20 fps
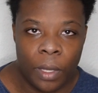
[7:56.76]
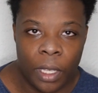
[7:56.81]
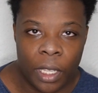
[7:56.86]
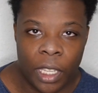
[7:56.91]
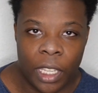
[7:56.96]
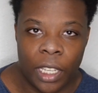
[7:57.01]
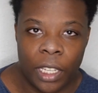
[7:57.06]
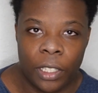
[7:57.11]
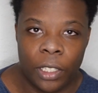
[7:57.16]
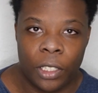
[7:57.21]

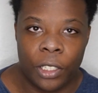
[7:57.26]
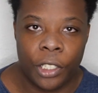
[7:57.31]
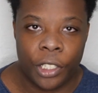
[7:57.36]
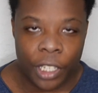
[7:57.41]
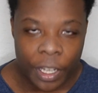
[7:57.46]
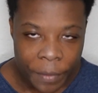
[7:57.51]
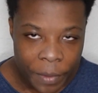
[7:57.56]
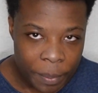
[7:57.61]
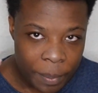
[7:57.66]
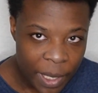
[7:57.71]
killer
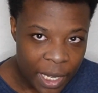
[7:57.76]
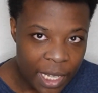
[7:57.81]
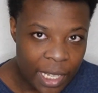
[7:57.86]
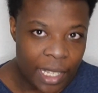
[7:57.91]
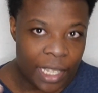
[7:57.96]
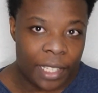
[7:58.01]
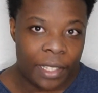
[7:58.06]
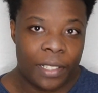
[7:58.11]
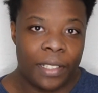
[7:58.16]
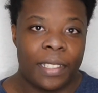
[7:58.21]
shoves
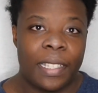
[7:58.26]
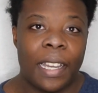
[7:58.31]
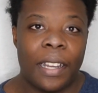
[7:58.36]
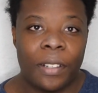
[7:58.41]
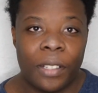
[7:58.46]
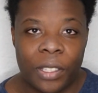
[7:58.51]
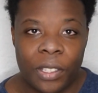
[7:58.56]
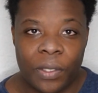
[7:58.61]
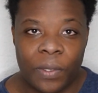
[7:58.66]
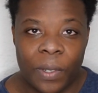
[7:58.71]
painkillers
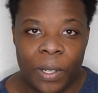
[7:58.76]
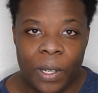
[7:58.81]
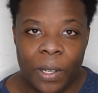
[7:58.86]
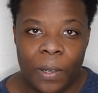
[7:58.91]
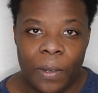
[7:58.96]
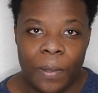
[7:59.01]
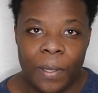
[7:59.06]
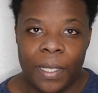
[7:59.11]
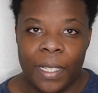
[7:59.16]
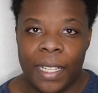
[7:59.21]
down his
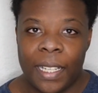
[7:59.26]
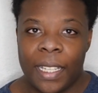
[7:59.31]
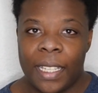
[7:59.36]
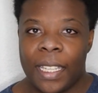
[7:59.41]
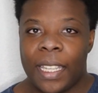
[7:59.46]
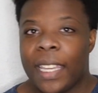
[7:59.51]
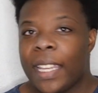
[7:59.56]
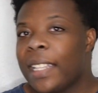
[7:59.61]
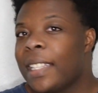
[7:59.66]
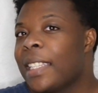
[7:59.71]
throat, and then
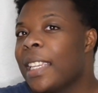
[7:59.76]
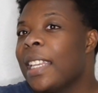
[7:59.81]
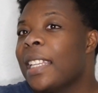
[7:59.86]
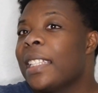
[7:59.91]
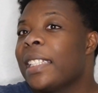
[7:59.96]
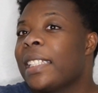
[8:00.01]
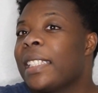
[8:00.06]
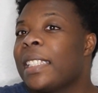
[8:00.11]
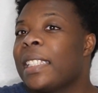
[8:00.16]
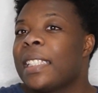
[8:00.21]
it gets
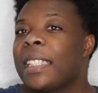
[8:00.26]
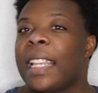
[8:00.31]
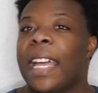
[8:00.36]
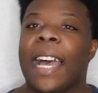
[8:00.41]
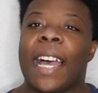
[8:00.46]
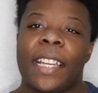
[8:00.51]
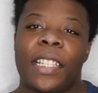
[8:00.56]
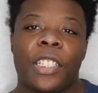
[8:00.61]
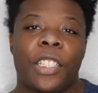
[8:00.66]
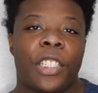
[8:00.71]

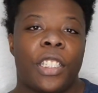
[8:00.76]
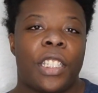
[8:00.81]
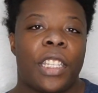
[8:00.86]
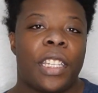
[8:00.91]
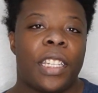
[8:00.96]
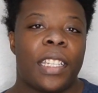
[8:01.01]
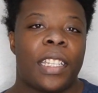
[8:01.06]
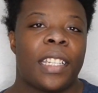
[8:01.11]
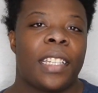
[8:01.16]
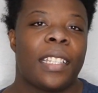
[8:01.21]
slashed,
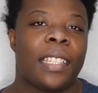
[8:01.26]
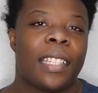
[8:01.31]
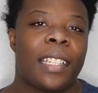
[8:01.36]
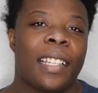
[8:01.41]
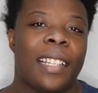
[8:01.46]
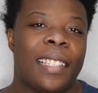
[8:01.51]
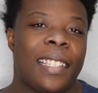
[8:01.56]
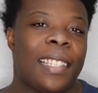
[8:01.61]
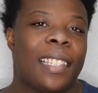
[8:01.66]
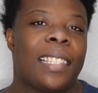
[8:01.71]
because he's